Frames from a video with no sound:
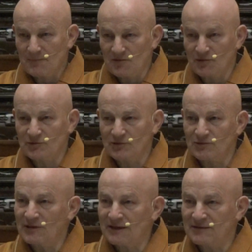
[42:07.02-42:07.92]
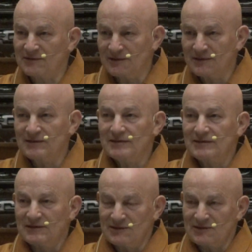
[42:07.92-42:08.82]
So you get
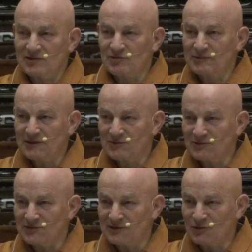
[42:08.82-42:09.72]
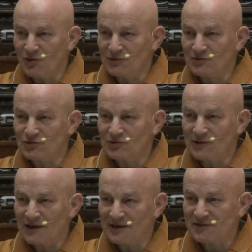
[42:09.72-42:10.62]
in this way to the
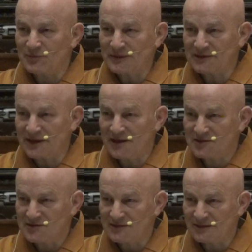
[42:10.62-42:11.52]
non-dual experience,